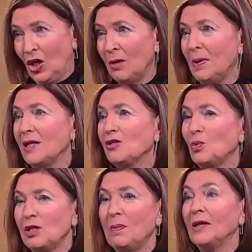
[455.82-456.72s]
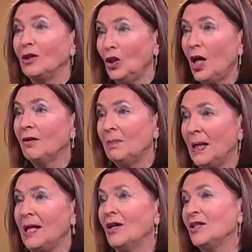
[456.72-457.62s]
Starbucks. No. We spend a lot of
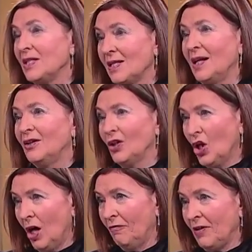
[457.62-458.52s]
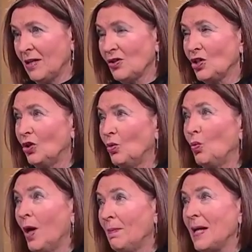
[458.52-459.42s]
money on designer coffee, so
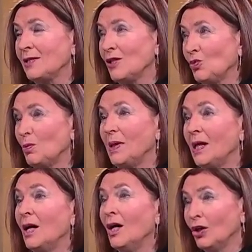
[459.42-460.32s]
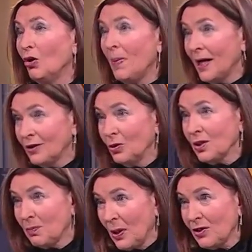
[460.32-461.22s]
one message would be, go back to
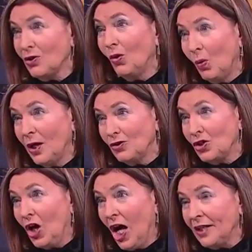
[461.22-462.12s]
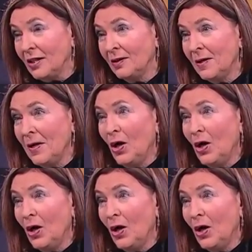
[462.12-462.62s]
espresso, mm-hmm. one shot. Yeah.